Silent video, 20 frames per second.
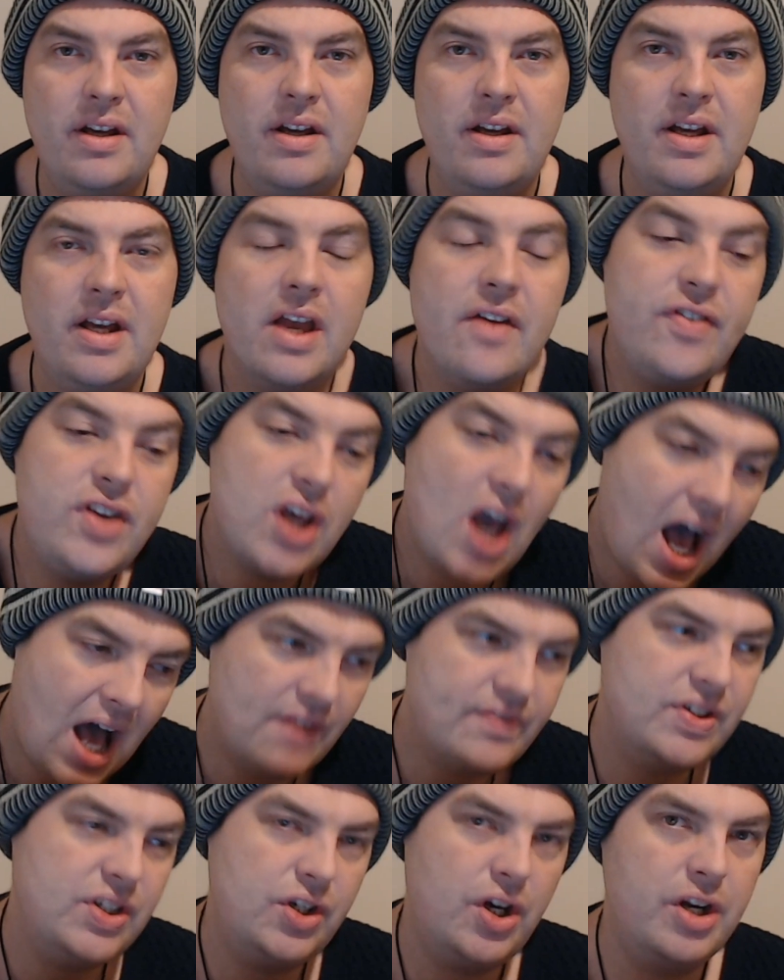if you
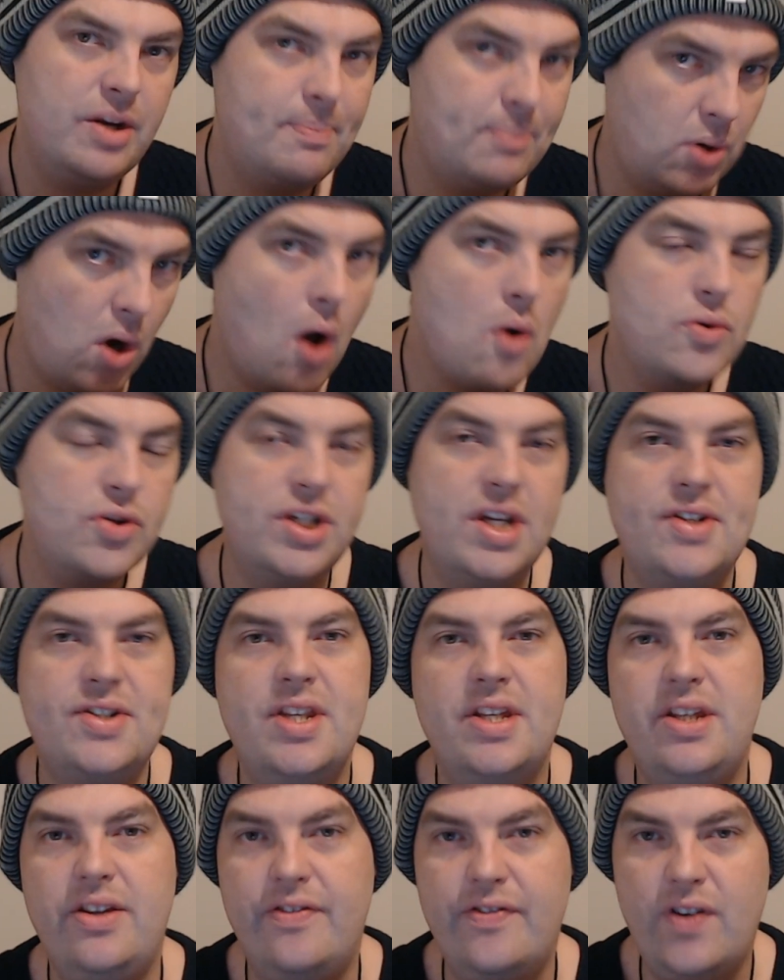haven't got a process that
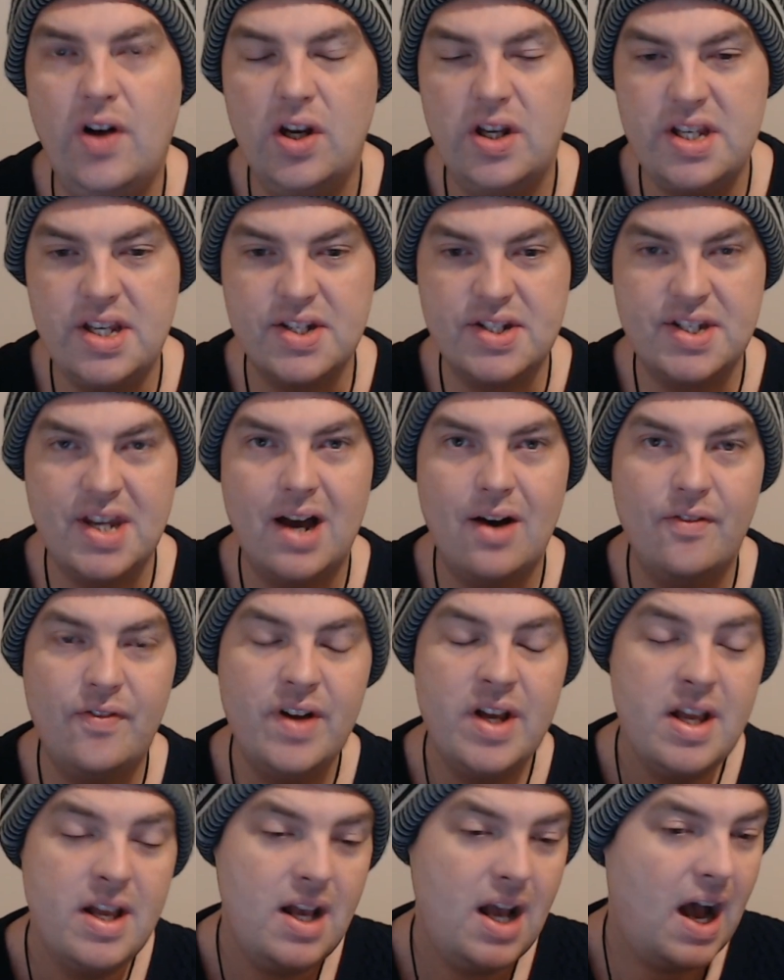you follow
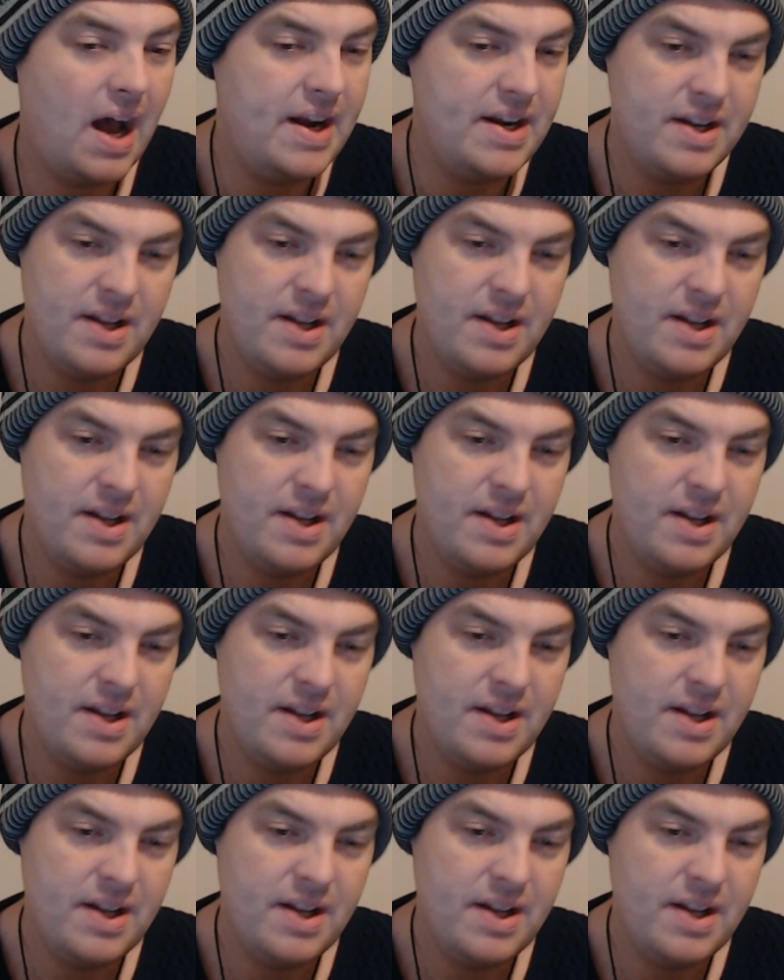yourself. And